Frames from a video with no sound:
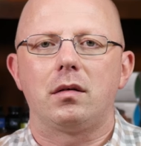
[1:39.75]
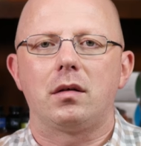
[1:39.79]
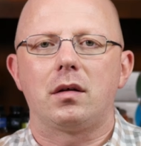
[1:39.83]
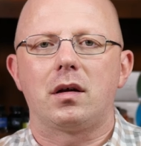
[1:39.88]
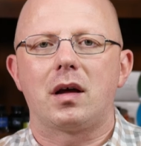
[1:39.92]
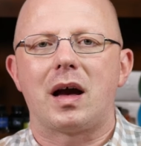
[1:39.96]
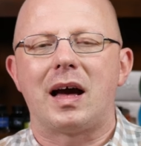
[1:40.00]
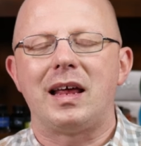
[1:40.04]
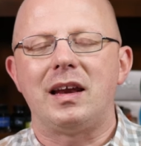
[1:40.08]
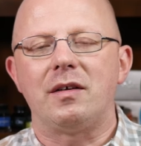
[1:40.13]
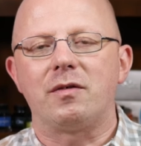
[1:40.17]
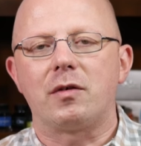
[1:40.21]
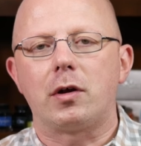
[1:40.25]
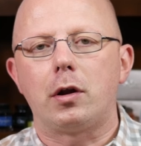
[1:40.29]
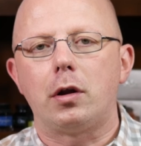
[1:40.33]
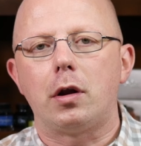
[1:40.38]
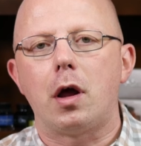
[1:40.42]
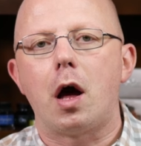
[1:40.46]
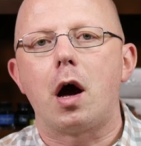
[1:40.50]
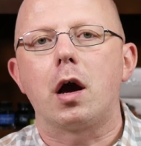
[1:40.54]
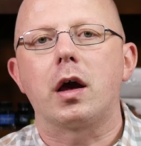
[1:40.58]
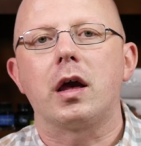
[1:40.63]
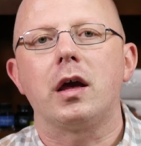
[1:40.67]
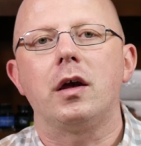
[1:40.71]
kind of
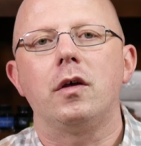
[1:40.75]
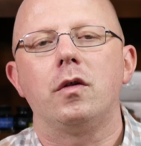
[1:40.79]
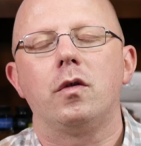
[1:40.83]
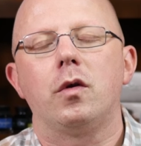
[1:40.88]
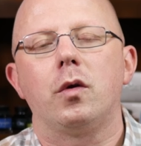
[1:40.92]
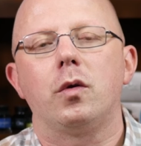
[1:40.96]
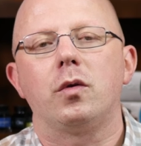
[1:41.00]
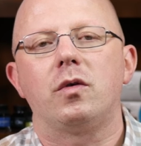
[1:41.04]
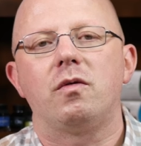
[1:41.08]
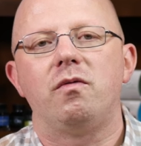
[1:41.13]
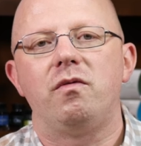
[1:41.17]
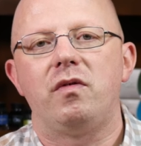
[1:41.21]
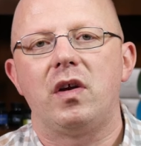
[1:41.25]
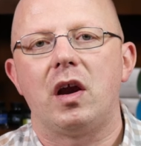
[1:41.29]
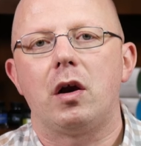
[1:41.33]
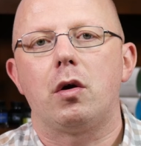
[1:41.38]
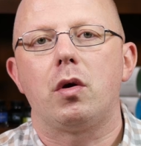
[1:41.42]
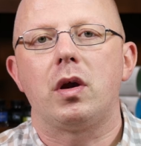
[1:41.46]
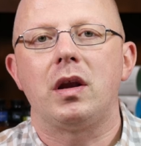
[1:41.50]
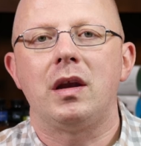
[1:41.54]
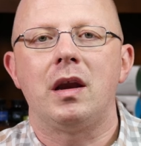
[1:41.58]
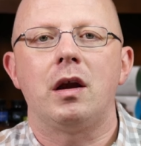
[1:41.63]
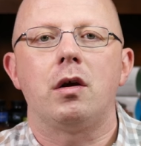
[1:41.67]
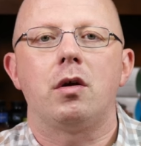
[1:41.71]
clogging those
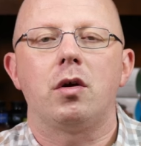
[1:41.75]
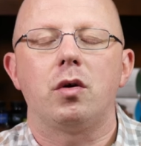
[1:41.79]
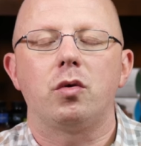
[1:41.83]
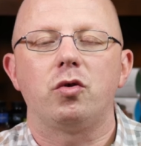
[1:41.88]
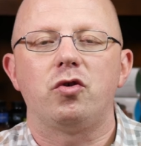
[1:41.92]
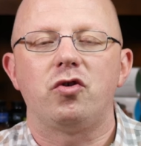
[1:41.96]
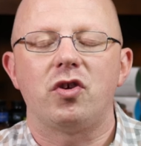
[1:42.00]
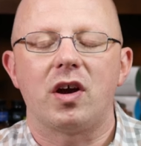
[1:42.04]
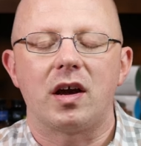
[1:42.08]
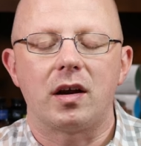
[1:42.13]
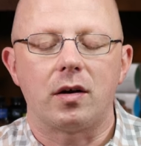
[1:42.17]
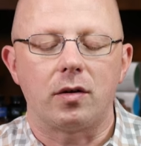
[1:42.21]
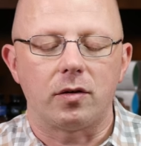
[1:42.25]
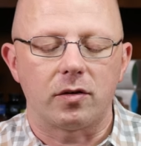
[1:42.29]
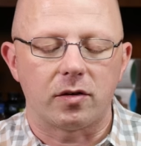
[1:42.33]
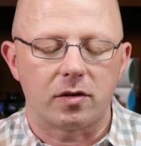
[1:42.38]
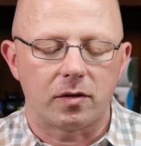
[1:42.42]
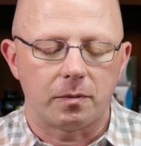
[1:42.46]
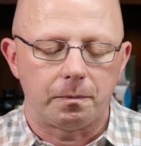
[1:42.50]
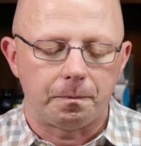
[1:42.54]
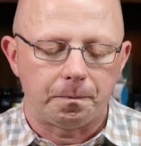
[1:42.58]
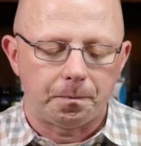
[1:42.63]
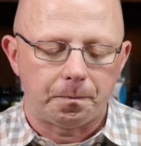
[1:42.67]
very narrow channels.